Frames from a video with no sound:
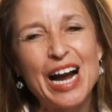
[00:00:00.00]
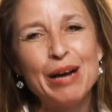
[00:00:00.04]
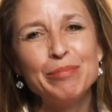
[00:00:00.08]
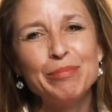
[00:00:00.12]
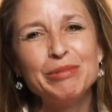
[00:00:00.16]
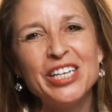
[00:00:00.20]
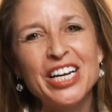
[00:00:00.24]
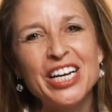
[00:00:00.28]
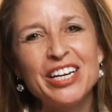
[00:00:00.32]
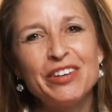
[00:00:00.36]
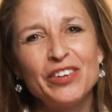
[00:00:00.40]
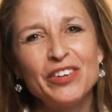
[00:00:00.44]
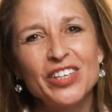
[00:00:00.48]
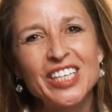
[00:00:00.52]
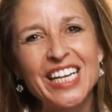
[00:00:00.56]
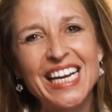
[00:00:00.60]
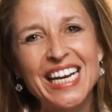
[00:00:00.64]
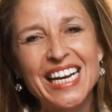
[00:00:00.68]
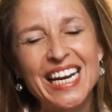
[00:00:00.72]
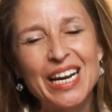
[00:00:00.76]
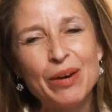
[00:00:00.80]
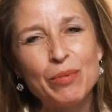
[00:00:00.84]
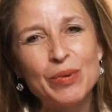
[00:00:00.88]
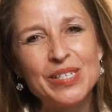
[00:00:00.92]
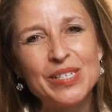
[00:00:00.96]
I'm Jennifer
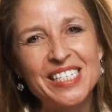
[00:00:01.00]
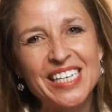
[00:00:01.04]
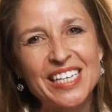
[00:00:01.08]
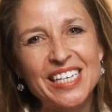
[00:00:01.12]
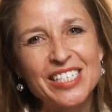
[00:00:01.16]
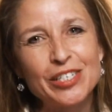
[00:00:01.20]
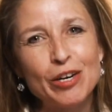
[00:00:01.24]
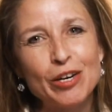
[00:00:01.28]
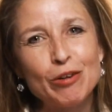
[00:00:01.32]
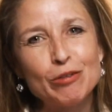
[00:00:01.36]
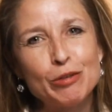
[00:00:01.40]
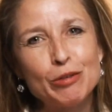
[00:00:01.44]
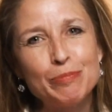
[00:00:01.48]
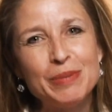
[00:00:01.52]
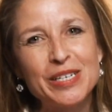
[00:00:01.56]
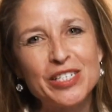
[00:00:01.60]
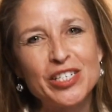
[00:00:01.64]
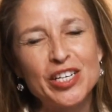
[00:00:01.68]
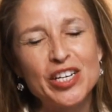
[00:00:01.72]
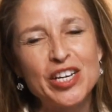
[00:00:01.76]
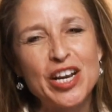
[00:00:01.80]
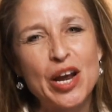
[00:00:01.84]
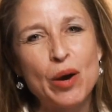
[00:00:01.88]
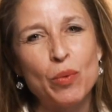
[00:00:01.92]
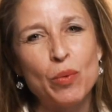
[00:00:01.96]
Leaney with Six Stones
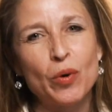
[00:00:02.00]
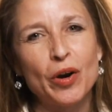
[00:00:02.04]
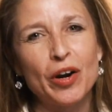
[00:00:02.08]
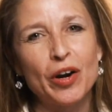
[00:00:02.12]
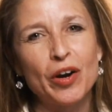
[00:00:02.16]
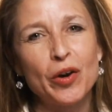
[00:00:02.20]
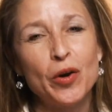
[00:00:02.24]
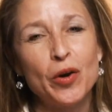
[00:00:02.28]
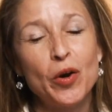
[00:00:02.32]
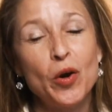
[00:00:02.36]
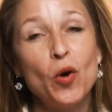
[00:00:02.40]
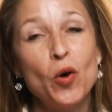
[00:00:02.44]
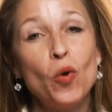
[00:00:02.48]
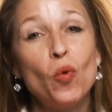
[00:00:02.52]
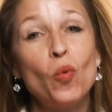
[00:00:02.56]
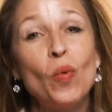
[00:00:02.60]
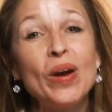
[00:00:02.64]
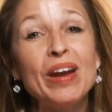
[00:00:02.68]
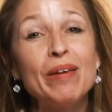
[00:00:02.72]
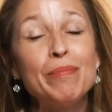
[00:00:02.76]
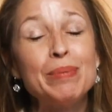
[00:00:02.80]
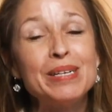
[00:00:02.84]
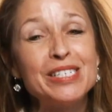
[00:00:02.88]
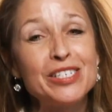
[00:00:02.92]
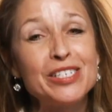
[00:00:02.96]
Mission Network.
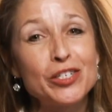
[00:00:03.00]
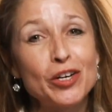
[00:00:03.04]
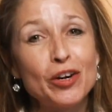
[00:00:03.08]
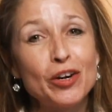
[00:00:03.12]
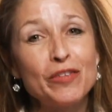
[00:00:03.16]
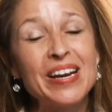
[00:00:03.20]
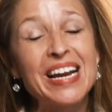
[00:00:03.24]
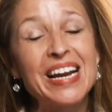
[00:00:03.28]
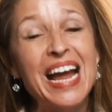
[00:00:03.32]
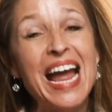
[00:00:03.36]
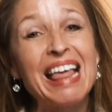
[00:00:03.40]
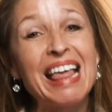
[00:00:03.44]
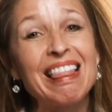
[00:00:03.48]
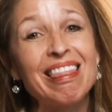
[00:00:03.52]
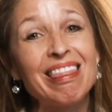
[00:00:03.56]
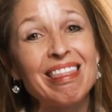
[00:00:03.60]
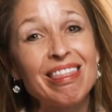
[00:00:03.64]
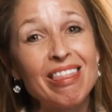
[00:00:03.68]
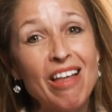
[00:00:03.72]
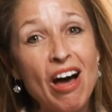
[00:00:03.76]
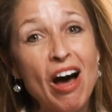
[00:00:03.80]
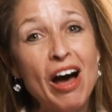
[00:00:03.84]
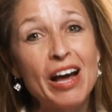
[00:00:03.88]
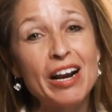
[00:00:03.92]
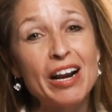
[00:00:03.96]
We have been serving a
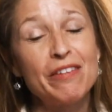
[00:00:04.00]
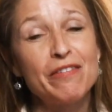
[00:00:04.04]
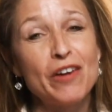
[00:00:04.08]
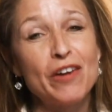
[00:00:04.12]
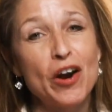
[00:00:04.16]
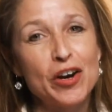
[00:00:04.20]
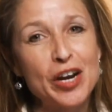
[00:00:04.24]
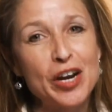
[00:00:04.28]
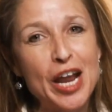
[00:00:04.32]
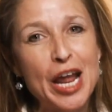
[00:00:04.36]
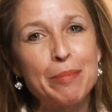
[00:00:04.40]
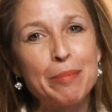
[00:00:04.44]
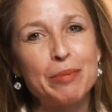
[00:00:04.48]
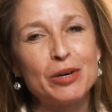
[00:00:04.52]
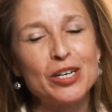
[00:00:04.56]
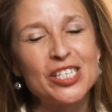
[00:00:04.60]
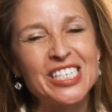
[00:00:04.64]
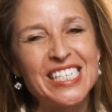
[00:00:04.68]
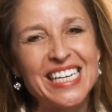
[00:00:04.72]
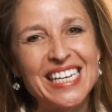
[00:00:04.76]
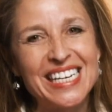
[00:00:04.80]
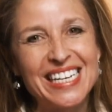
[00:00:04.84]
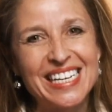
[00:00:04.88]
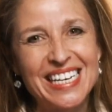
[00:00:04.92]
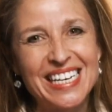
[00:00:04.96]
lot of our
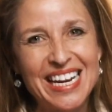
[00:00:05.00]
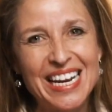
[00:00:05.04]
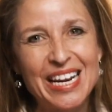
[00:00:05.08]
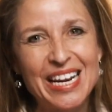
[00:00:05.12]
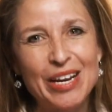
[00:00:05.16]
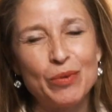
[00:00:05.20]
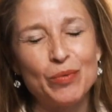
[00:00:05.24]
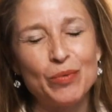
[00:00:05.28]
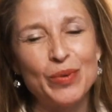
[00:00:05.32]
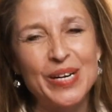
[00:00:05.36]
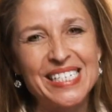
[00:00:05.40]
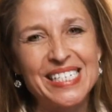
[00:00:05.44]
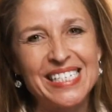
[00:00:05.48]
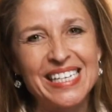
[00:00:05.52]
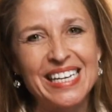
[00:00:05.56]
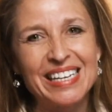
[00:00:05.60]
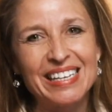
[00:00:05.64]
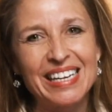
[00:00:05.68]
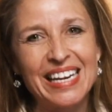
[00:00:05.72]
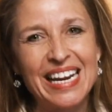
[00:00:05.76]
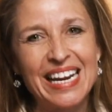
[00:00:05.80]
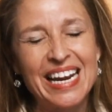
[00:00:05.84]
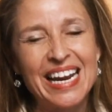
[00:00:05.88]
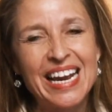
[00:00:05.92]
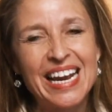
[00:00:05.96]
neighbors in need
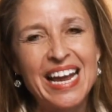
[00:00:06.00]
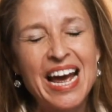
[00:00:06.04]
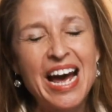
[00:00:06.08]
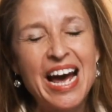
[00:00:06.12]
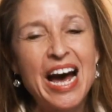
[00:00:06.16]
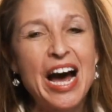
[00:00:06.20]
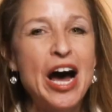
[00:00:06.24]
recently.